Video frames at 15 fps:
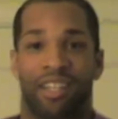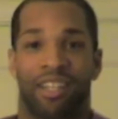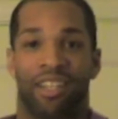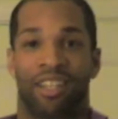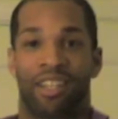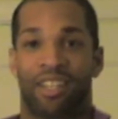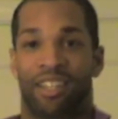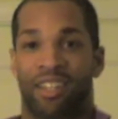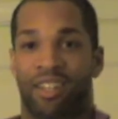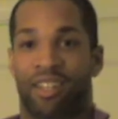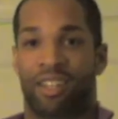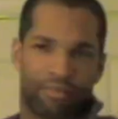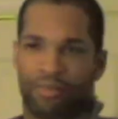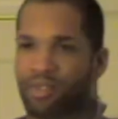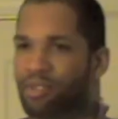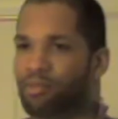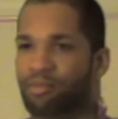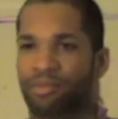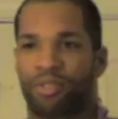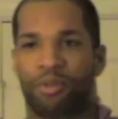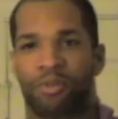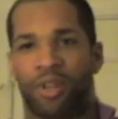huh
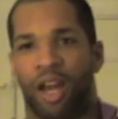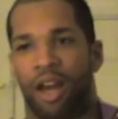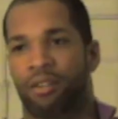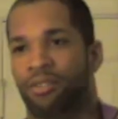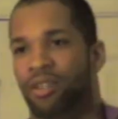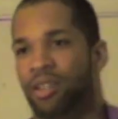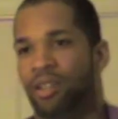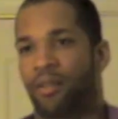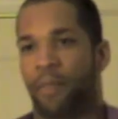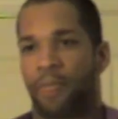I'm so confident.